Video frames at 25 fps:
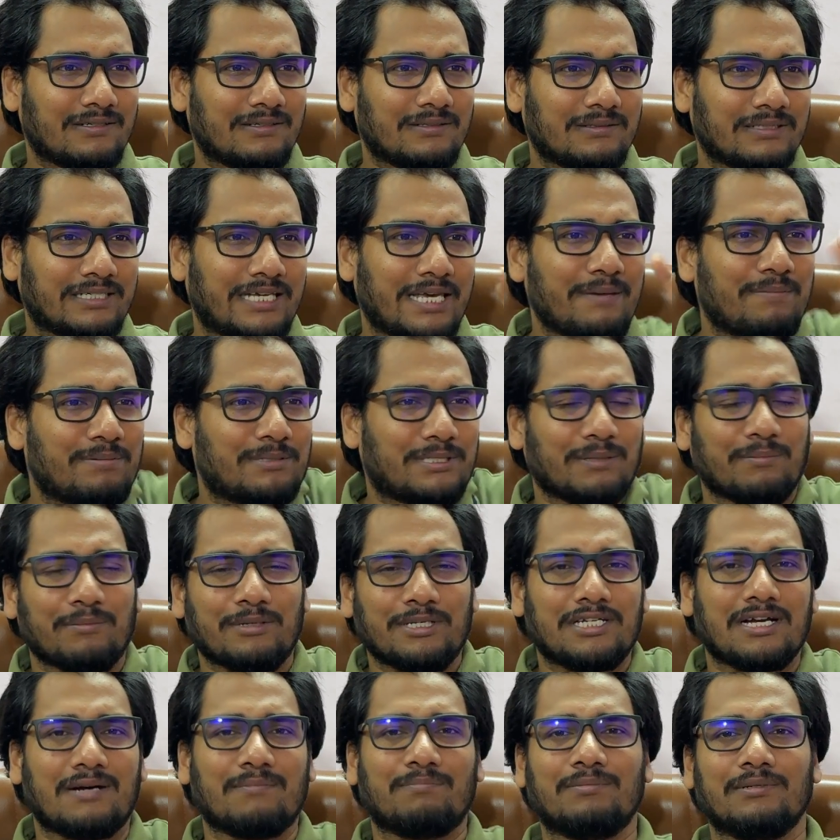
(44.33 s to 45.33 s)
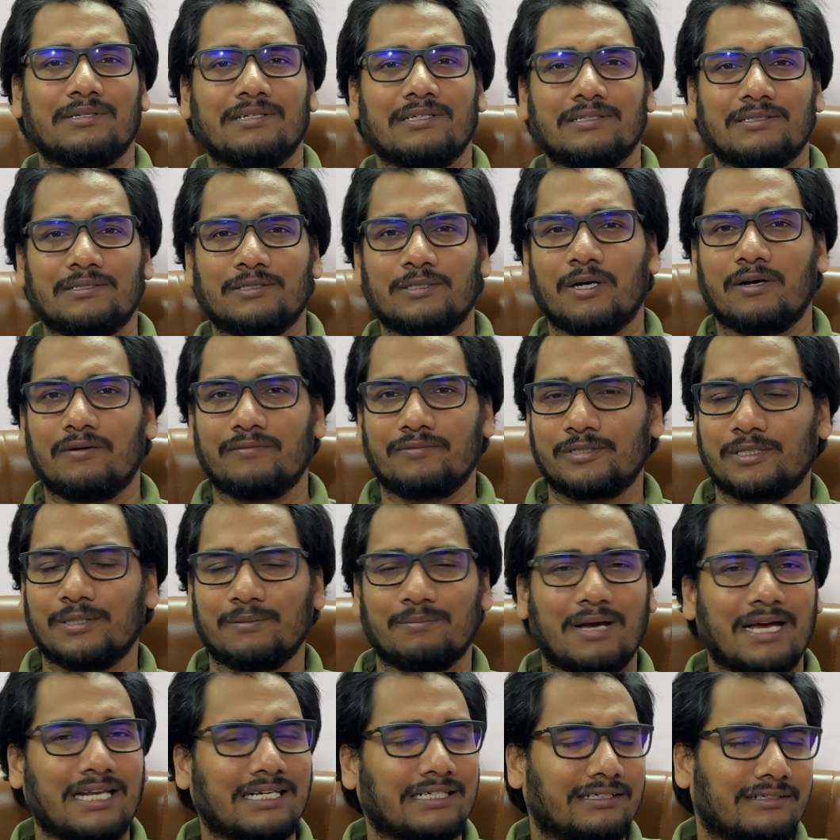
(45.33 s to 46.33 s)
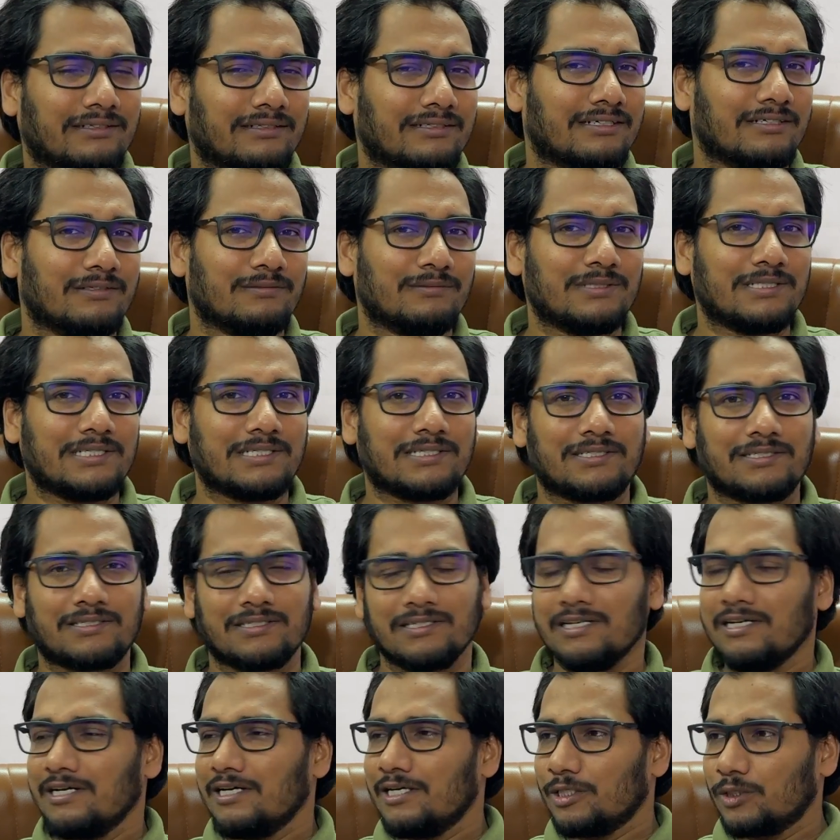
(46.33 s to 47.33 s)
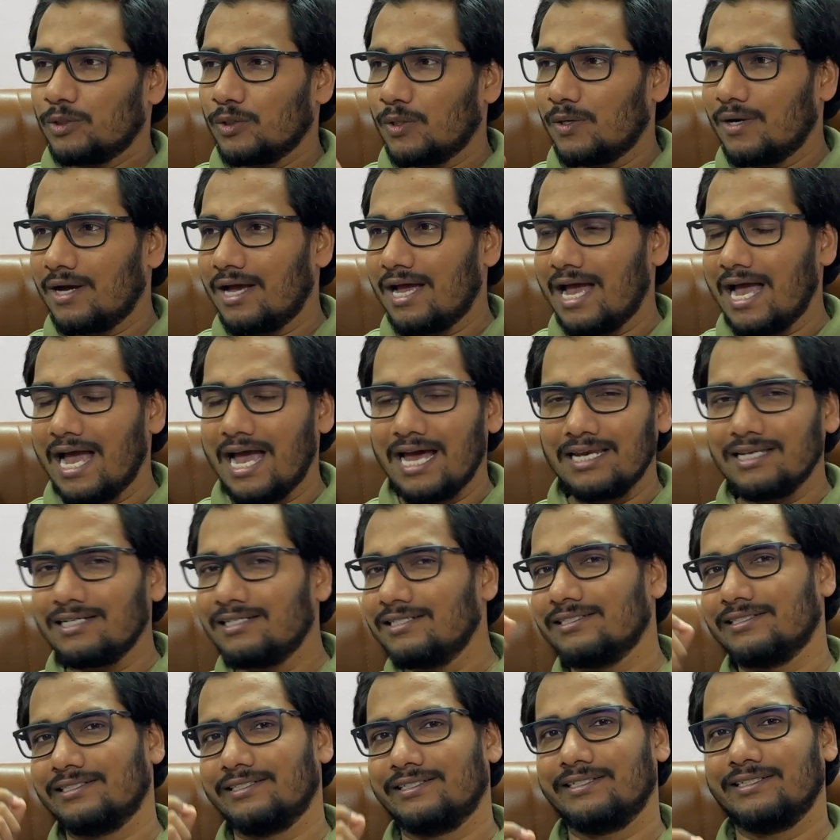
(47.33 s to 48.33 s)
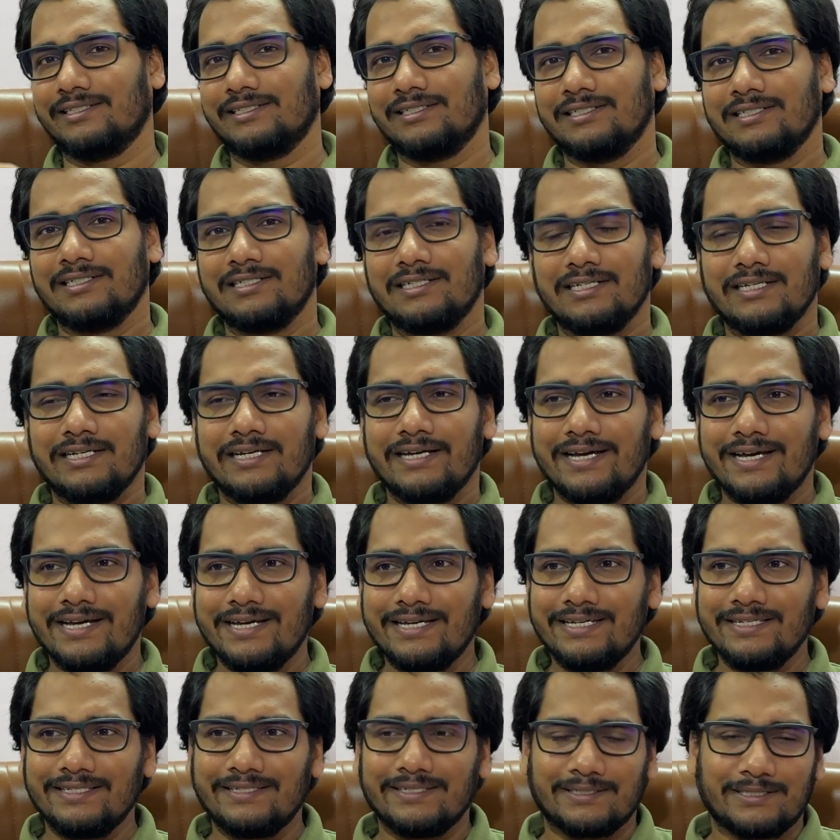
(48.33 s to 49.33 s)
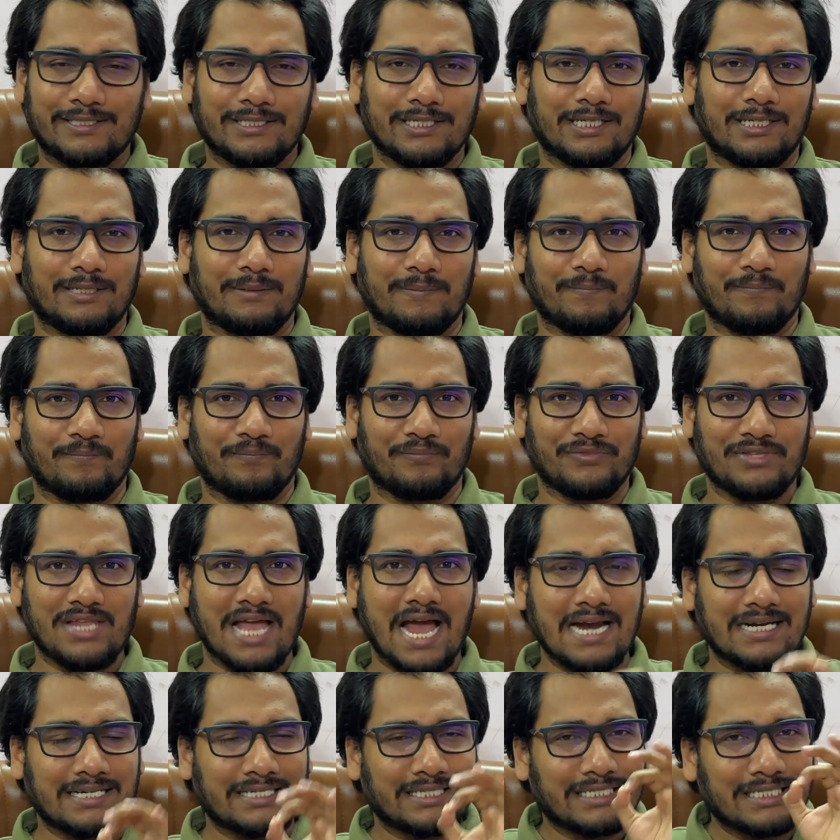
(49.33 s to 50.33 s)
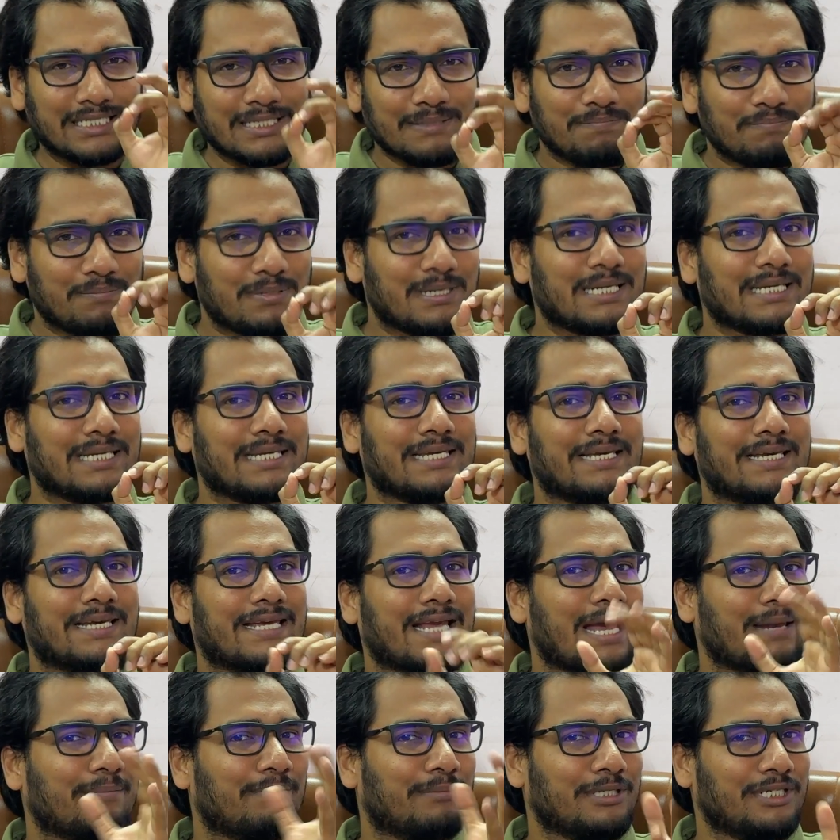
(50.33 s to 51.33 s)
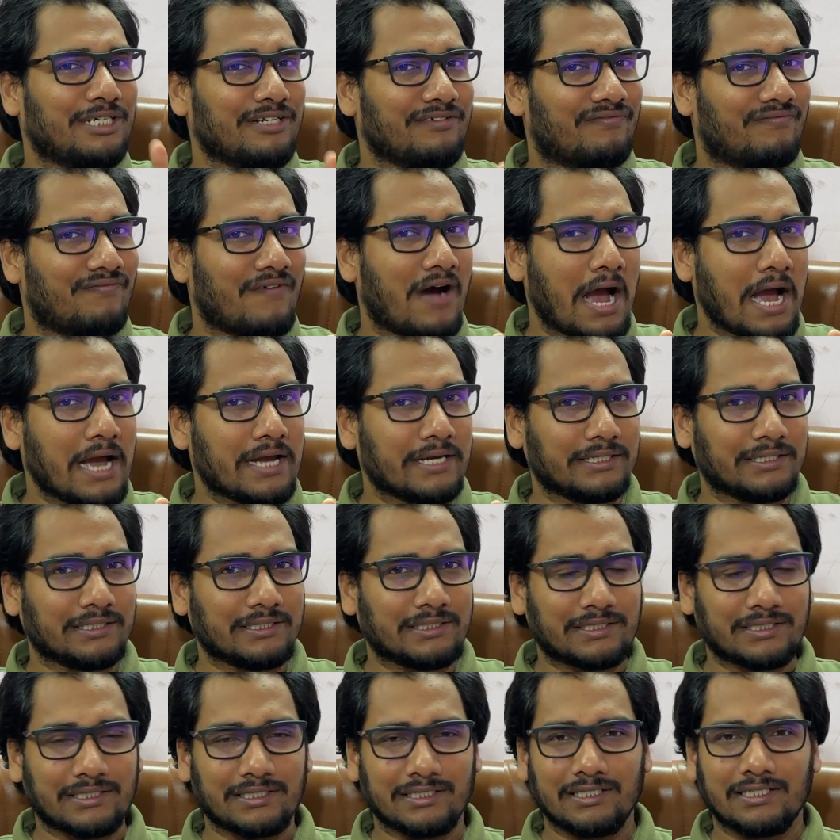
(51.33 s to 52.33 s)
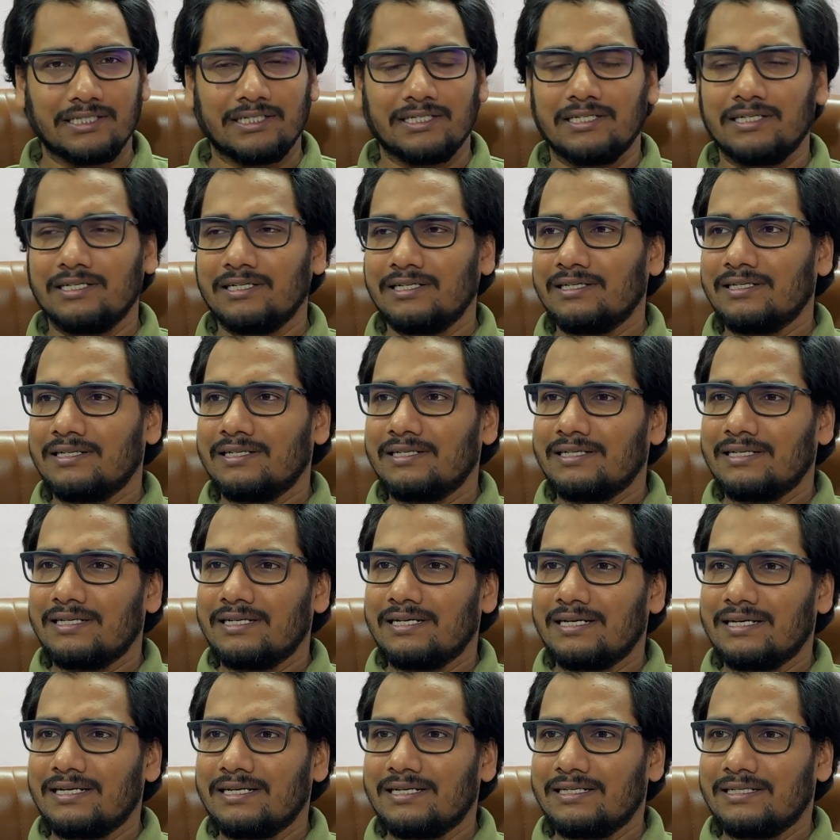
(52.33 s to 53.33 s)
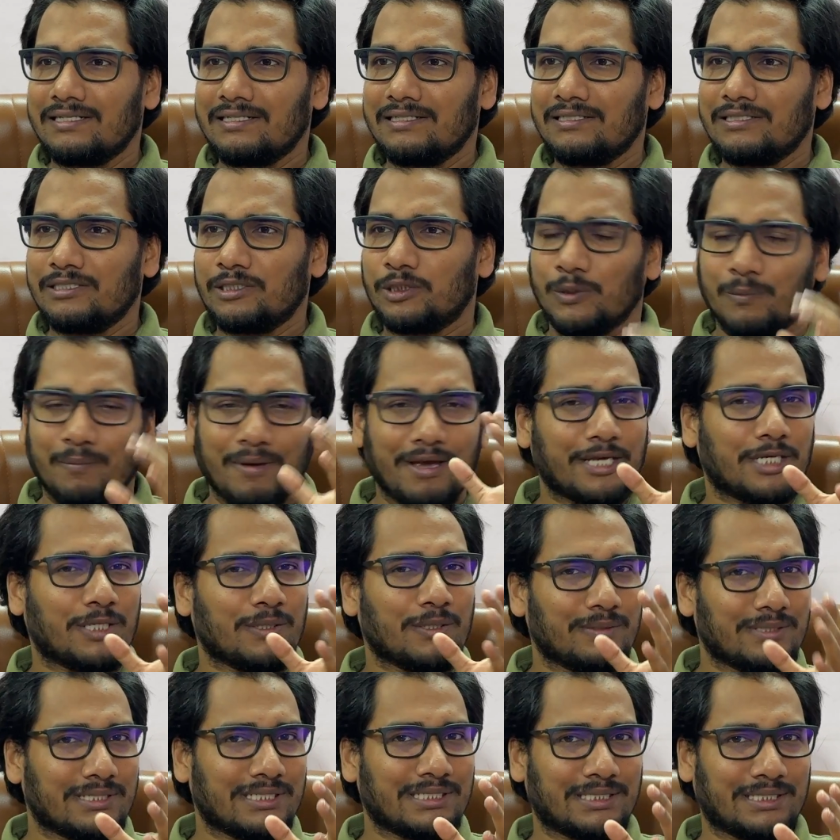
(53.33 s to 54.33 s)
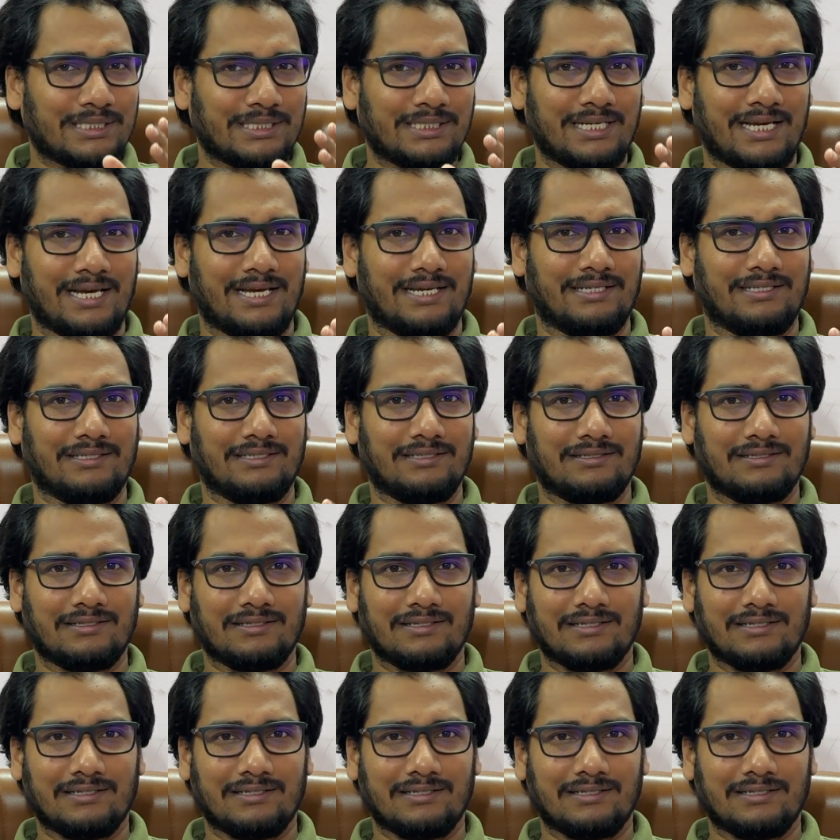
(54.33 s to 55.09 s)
give some examples of some allegorical works. So allegory is a term that simply can be defined to make you understand.